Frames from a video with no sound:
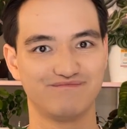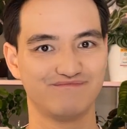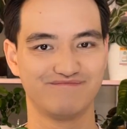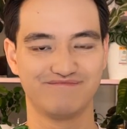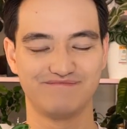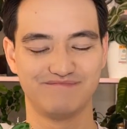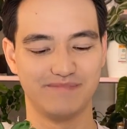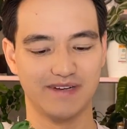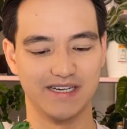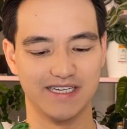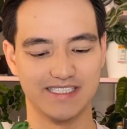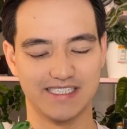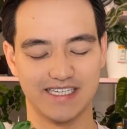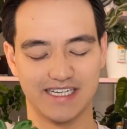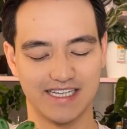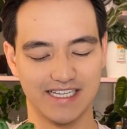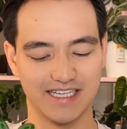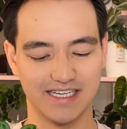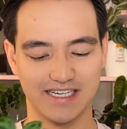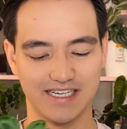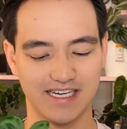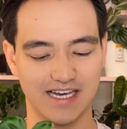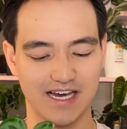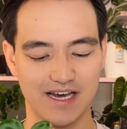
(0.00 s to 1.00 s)
basically,
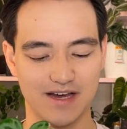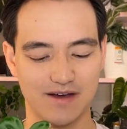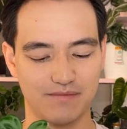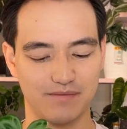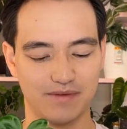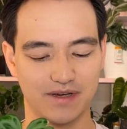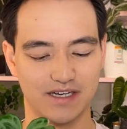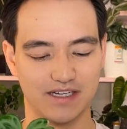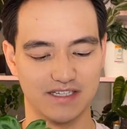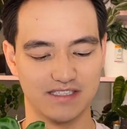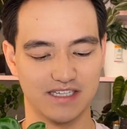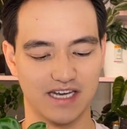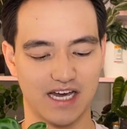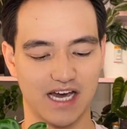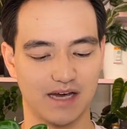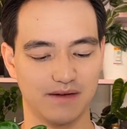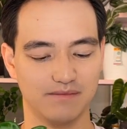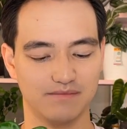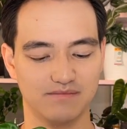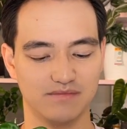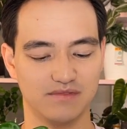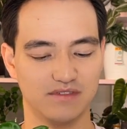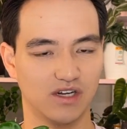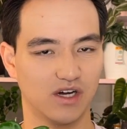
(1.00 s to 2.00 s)
because
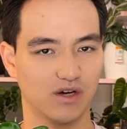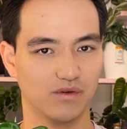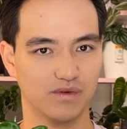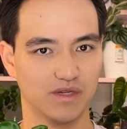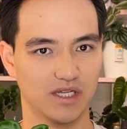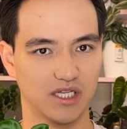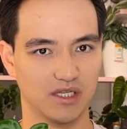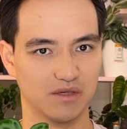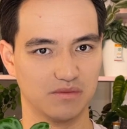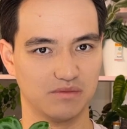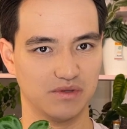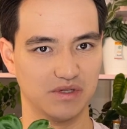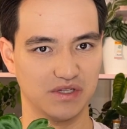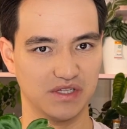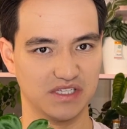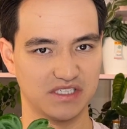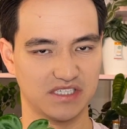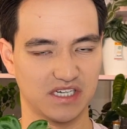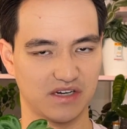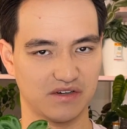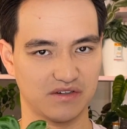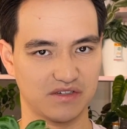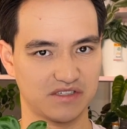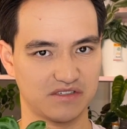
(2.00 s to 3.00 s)
I'm not willing to pull this
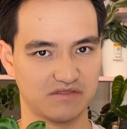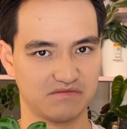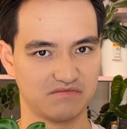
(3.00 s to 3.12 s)
out